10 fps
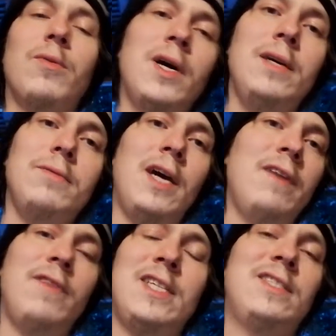So I
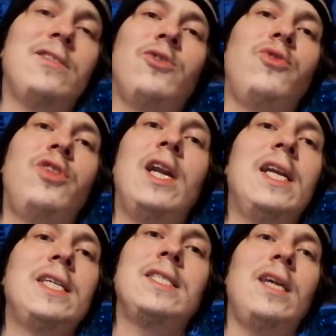have listened to Thin
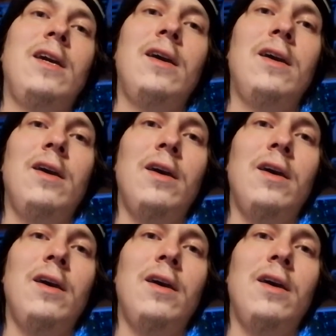Lizzy